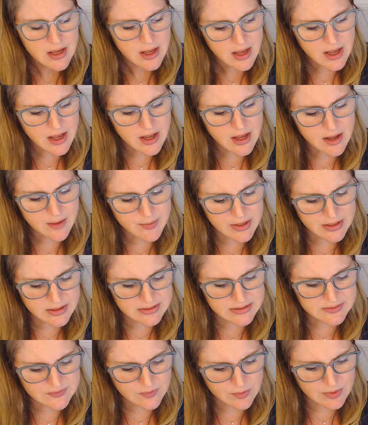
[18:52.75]
And
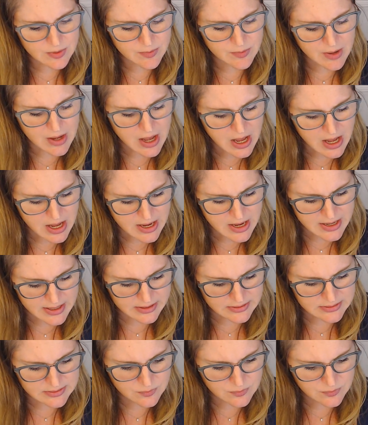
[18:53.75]
it's from the behind,